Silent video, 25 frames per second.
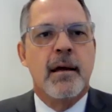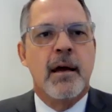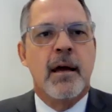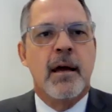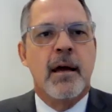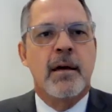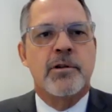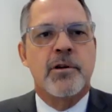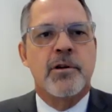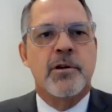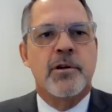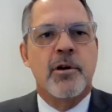
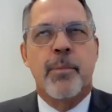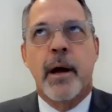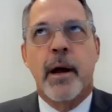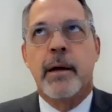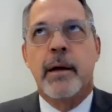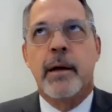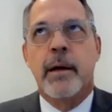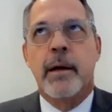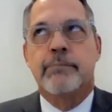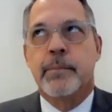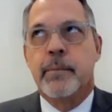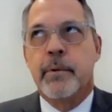And so
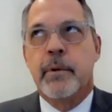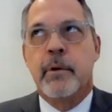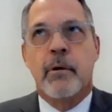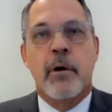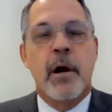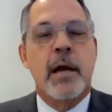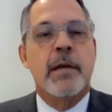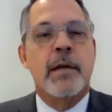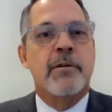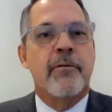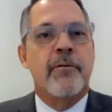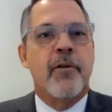by the
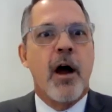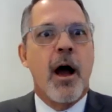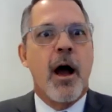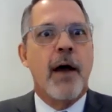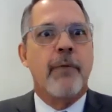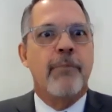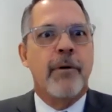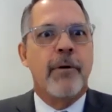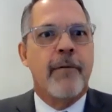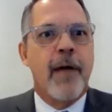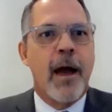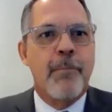grace of
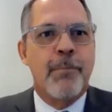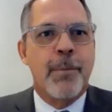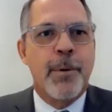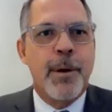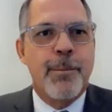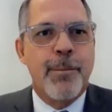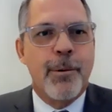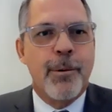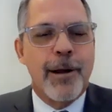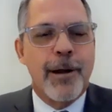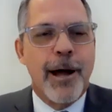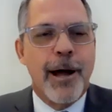God, we've got
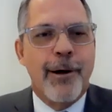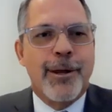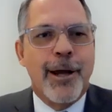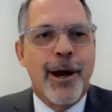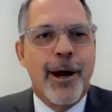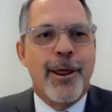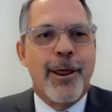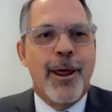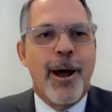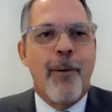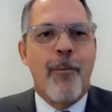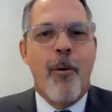people out
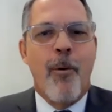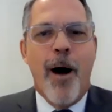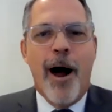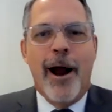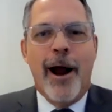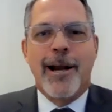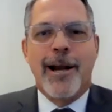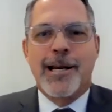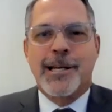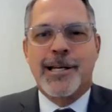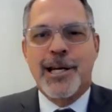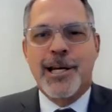there that
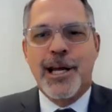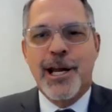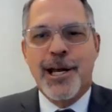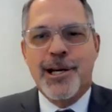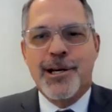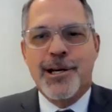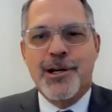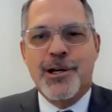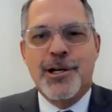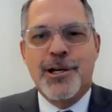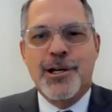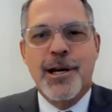want to
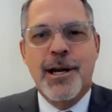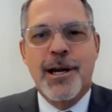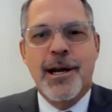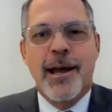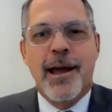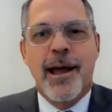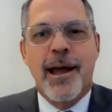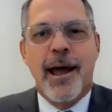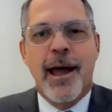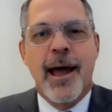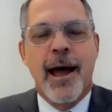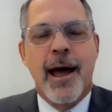teach,
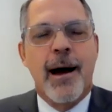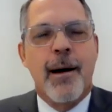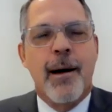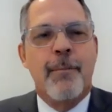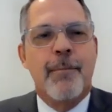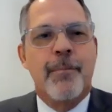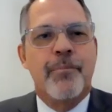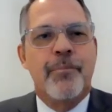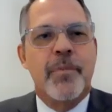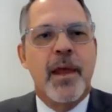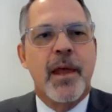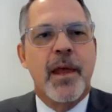
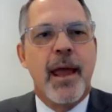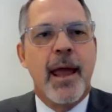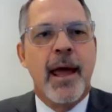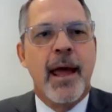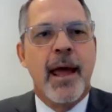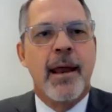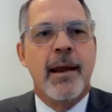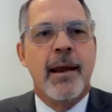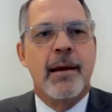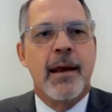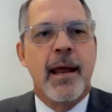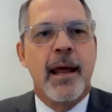
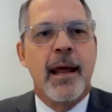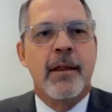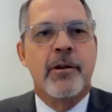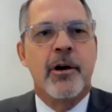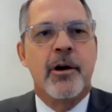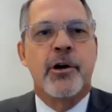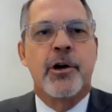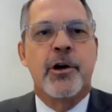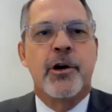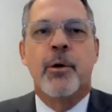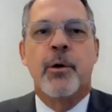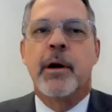and
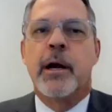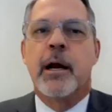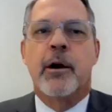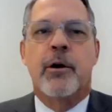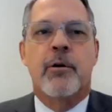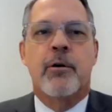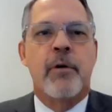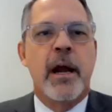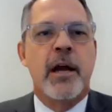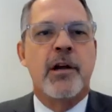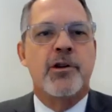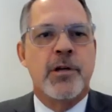they're doing a
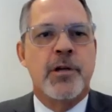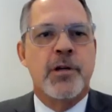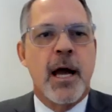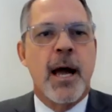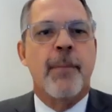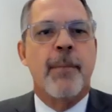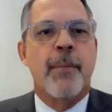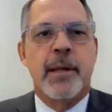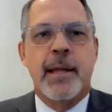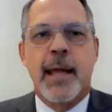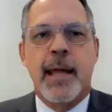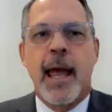great
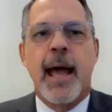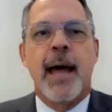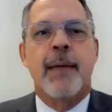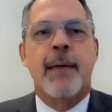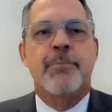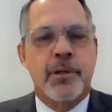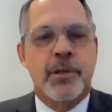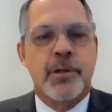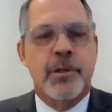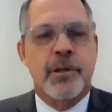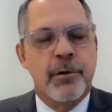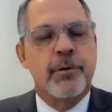job. But
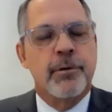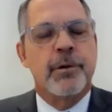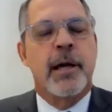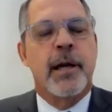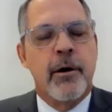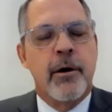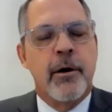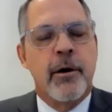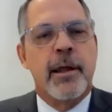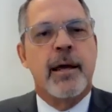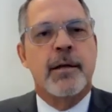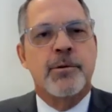absolutely,
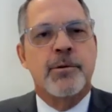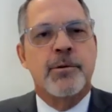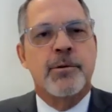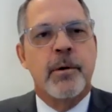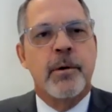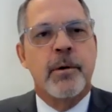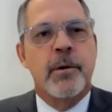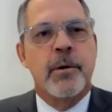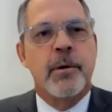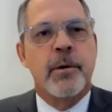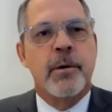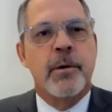Gary, that's
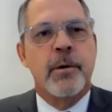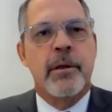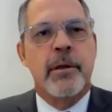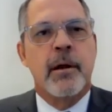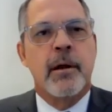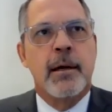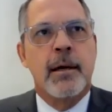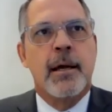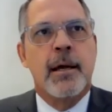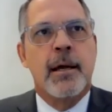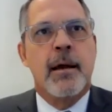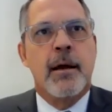one of the
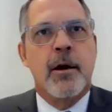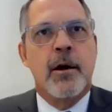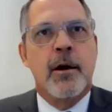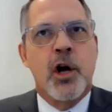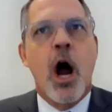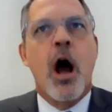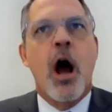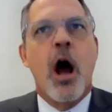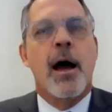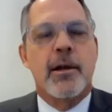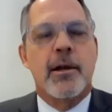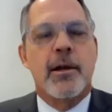
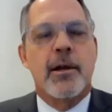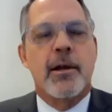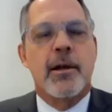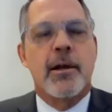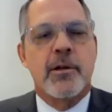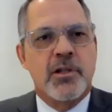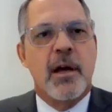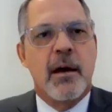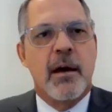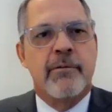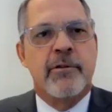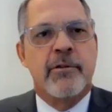
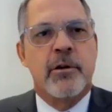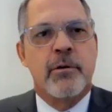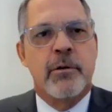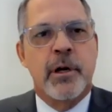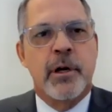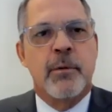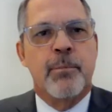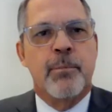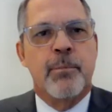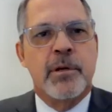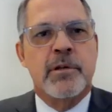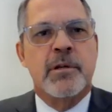costs of
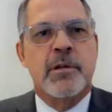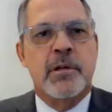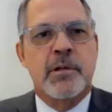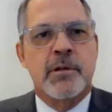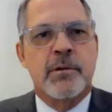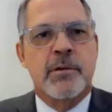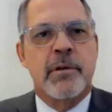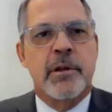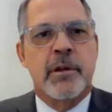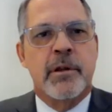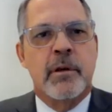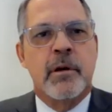doing
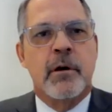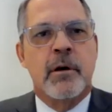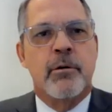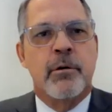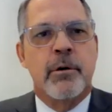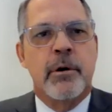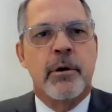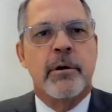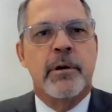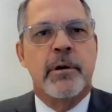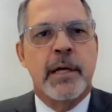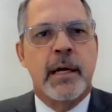business within a
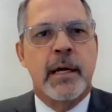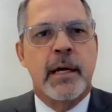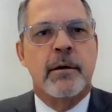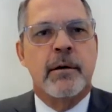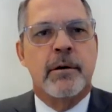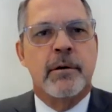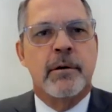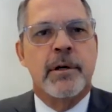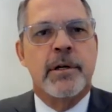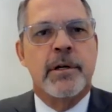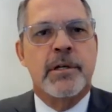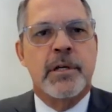career and
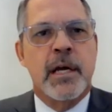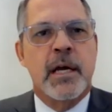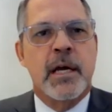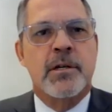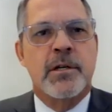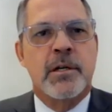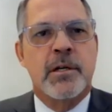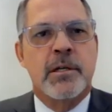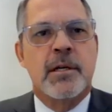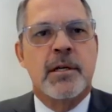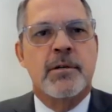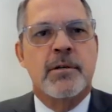technical
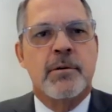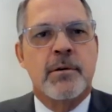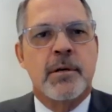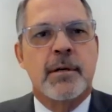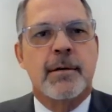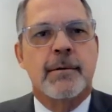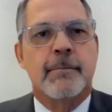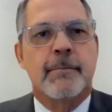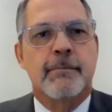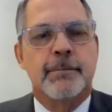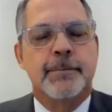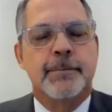education district.